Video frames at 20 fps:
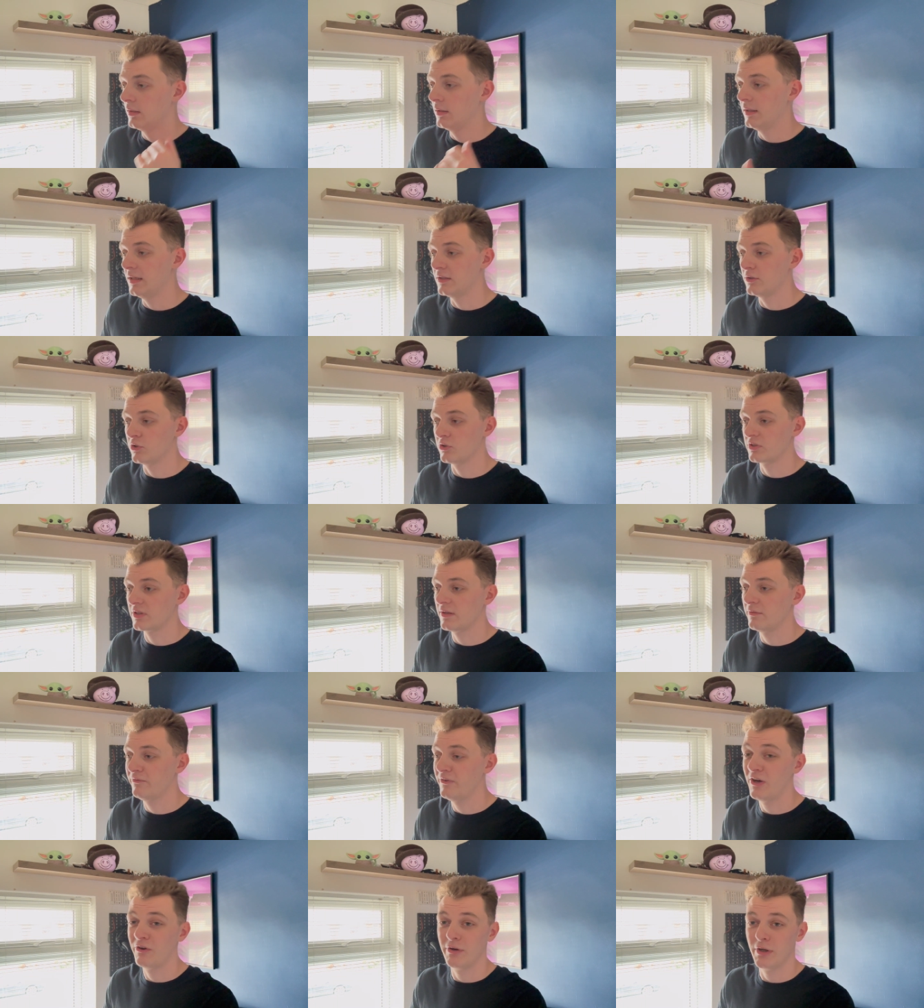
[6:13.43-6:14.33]
It does get
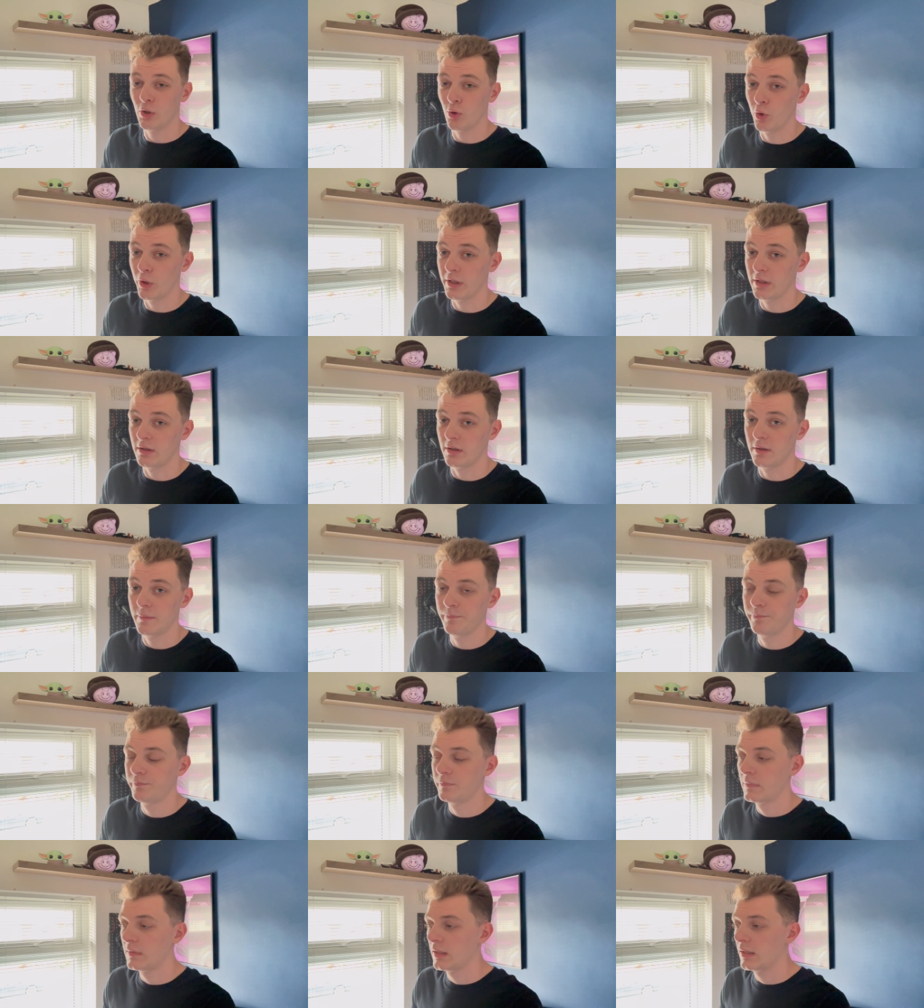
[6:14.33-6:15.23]
very oily.
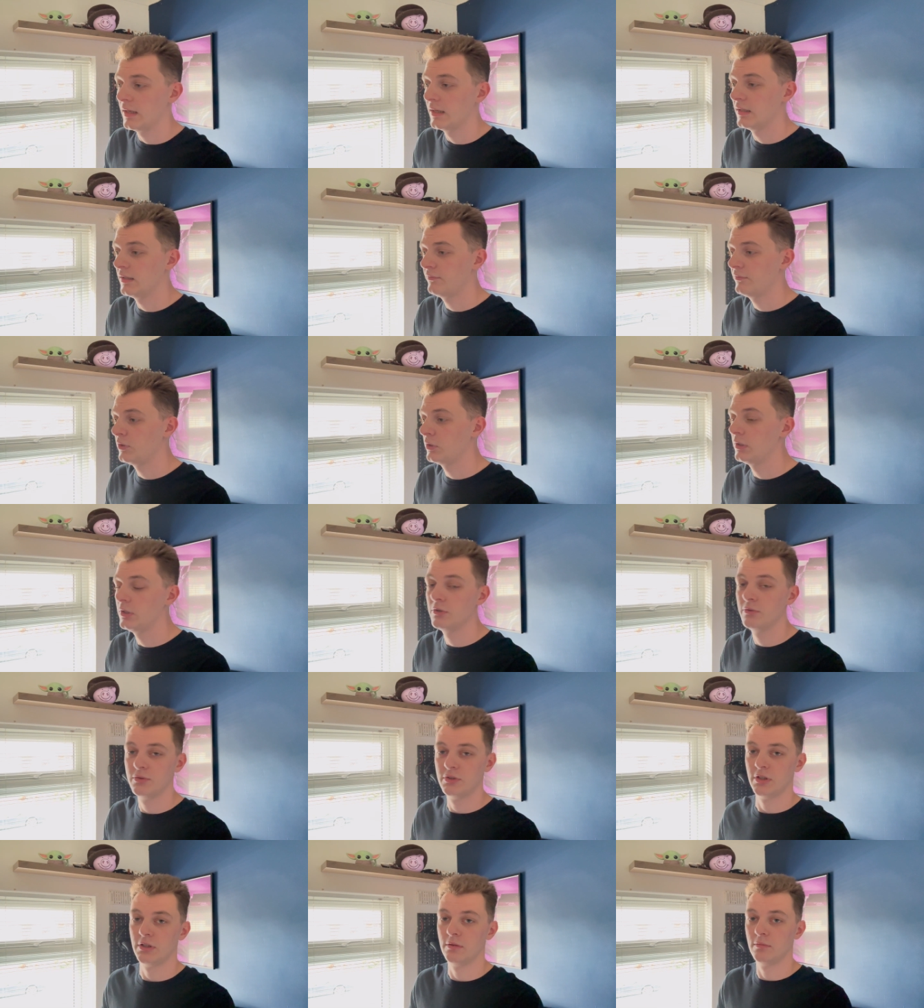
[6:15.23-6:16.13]
And if you're
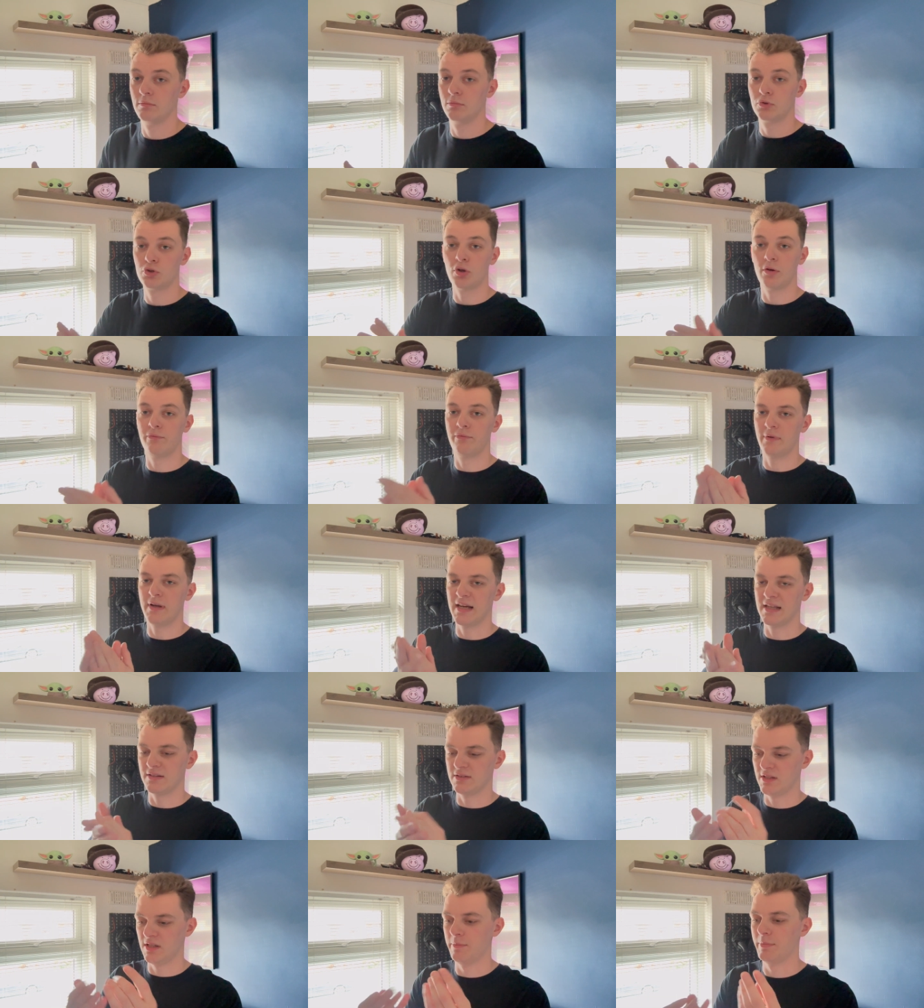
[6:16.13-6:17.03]
using sort of
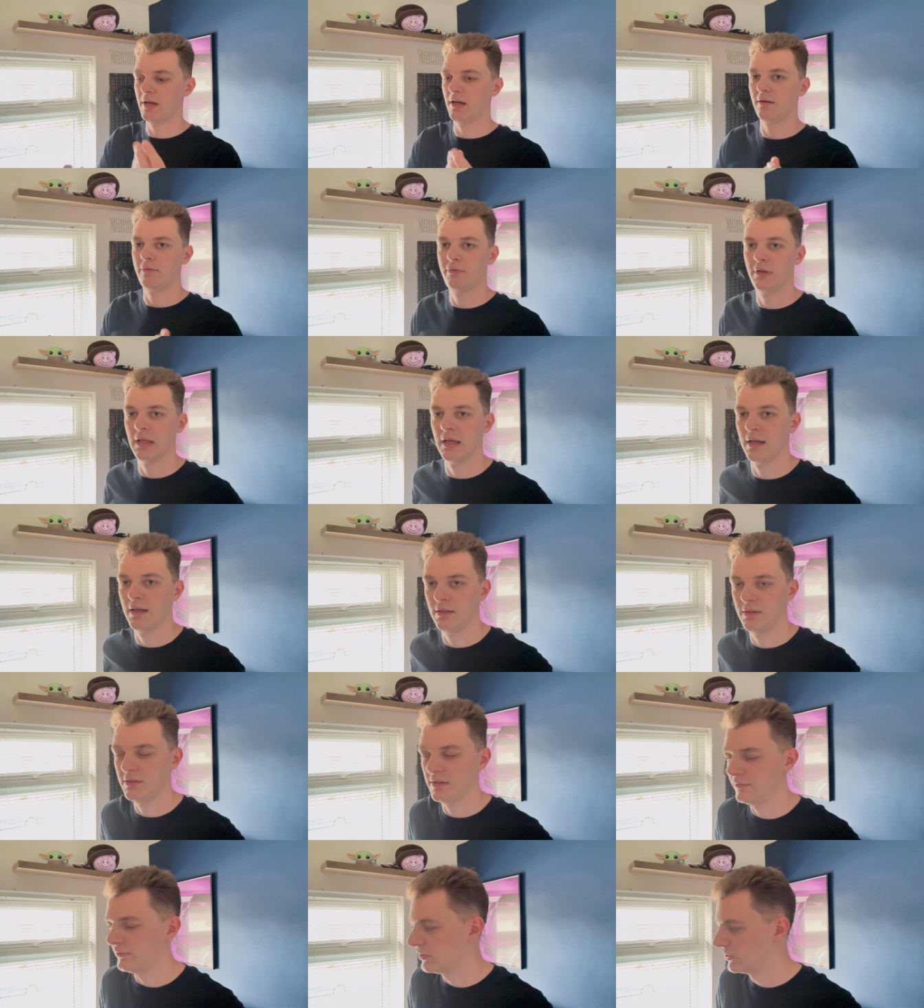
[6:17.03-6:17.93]
anti-back for your
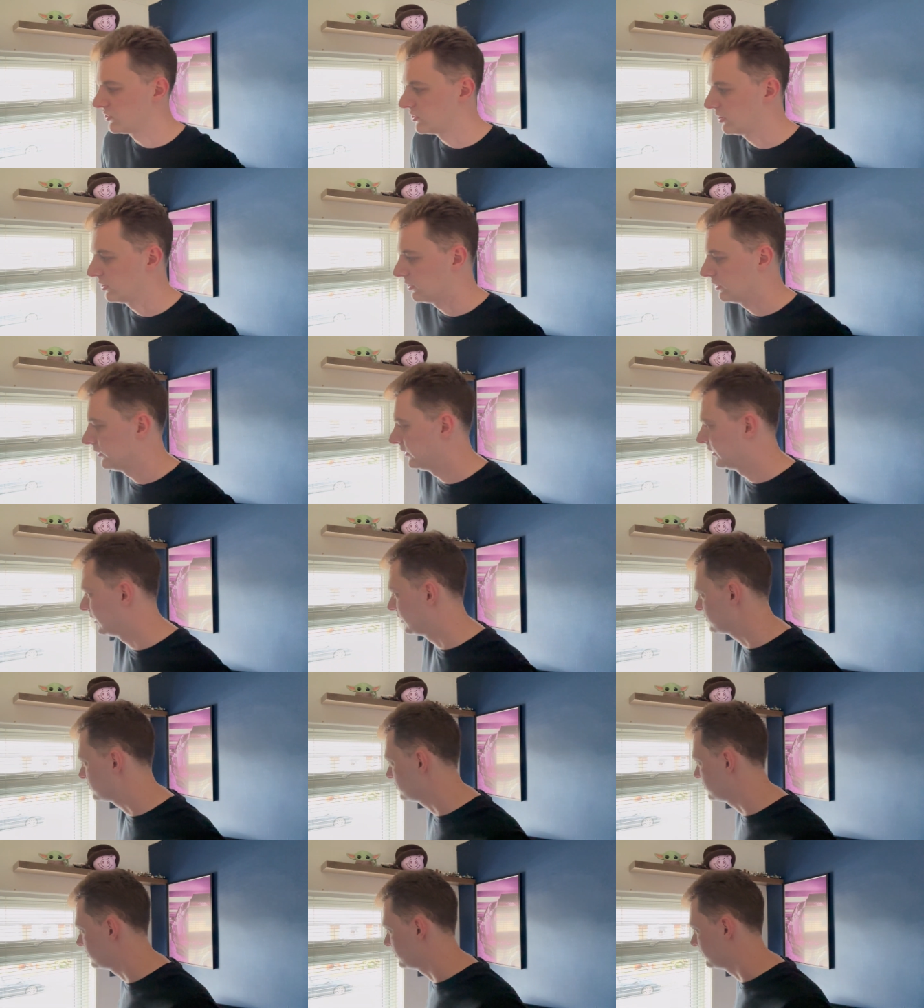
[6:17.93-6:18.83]
hands, if you're still in that
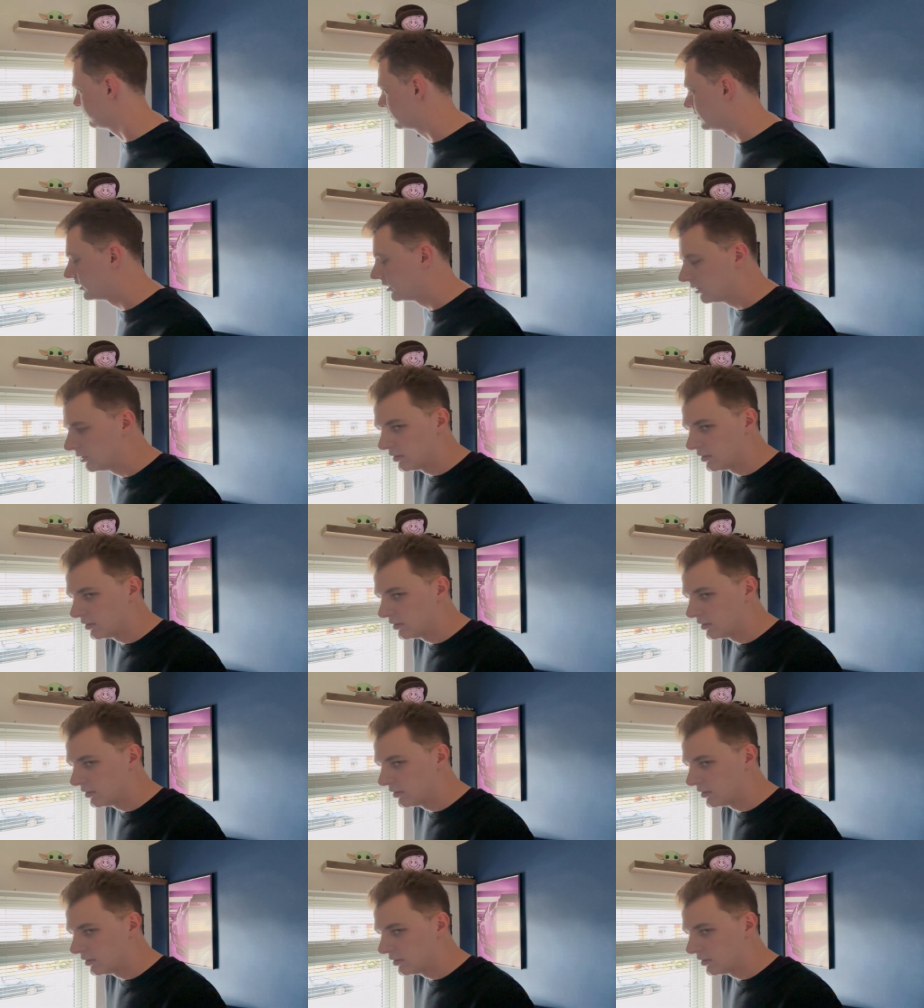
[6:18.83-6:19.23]
sort of,